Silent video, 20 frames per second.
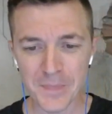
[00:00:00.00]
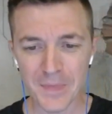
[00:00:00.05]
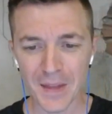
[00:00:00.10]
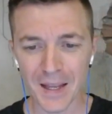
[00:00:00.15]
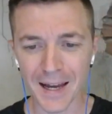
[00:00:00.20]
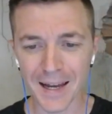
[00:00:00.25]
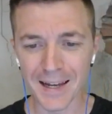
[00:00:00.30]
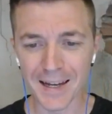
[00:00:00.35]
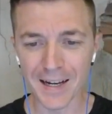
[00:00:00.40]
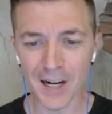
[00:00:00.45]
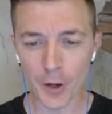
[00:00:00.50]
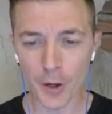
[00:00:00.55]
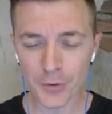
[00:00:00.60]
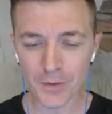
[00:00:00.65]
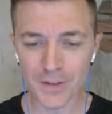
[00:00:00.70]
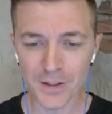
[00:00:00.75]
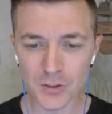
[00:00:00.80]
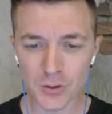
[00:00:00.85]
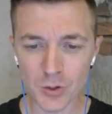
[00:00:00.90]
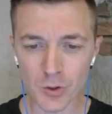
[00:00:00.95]
And I think
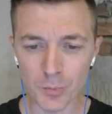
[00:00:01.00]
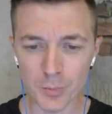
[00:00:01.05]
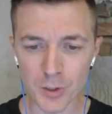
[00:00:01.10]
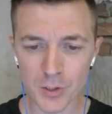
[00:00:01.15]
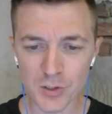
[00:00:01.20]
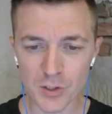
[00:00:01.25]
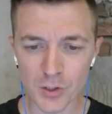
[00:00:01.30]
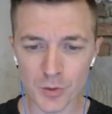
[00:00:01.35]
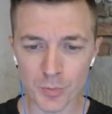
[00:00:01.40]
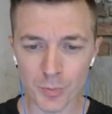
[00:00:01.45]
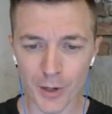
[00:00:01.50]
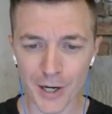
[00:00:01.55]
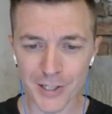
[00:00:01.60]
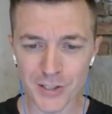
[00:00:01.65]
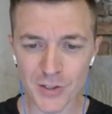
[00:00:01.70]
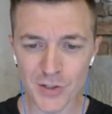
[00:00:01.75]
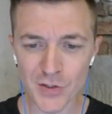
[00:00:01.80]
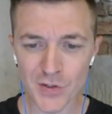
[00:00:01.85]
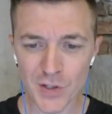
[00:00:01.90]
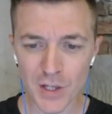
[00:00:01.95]
that's a good business
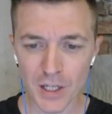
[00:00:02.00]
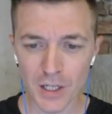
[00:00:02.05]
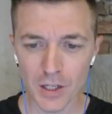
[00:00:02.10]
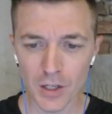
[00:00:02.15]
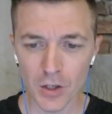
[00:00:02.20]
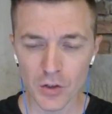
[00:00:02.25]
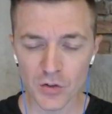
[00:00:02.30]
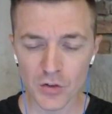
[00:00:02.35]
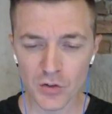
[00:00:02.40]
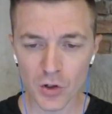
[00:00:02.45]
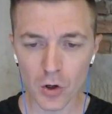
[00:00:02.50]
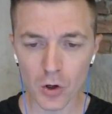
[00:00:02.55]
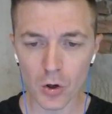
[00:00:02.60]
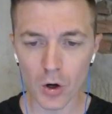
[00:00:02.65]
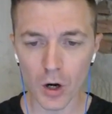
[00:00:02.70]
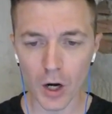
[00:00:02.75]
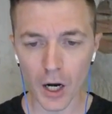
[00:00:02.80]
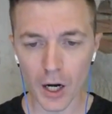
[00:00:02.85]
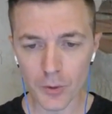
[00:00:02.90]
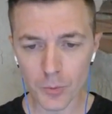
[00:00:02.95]
practice. So
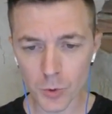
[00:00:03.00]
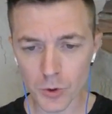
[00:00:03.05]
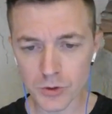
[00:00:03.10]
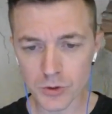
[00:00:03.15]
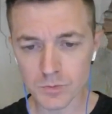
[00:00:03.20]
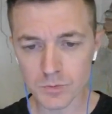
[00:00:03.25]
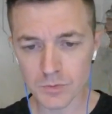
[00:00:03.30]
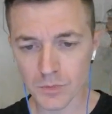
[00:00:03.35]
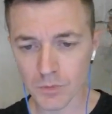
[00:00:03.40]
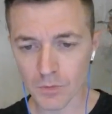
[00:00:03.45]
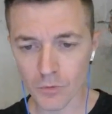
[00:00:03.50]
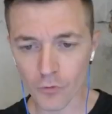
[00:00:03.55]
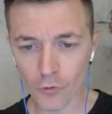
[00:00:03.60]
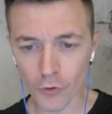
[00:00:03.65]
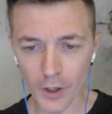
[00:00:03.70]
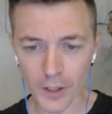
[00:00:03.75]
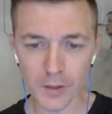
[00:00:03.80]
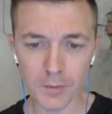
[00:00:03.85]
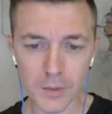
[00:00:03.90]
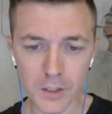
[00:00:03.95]
I would
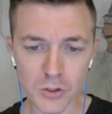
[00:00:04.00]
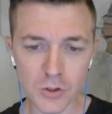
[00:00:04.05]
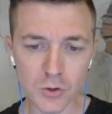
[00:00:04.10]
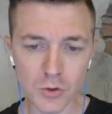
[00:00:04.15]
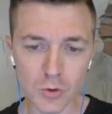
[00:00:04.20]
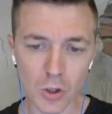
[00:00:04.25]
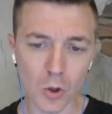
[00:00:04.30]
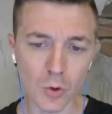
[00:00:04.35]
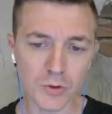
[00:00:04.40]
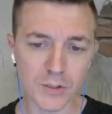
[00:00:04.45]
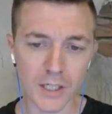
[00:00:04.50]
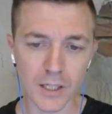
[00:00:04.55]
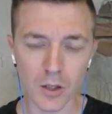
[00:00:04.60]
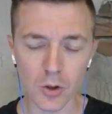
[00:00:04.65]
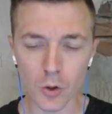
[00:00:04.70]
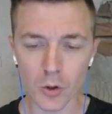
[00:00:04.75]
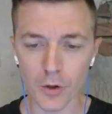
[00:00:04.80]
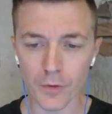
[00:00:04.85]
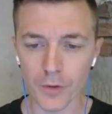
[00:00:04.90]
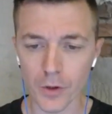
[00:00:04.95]
recommend you go take a
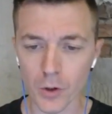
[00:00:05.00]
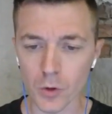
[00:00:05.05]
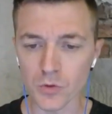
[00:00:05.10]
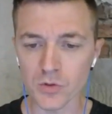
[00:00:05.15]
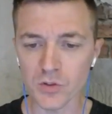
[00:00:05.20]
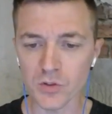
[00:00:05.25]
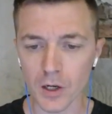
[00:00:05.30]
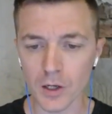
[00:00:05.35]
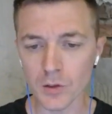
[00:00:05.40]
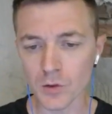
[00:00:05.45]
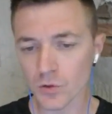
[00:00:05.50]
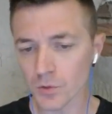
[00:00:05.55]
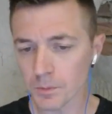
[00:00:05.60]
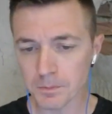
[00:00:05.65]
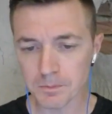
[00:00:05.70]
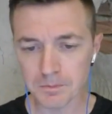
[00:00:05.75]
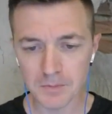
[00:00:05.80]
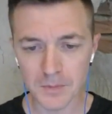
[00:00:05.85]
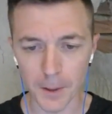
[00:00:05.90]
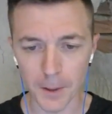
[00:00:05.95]
look at those guys.
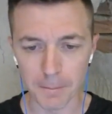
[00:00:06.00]
Yeah,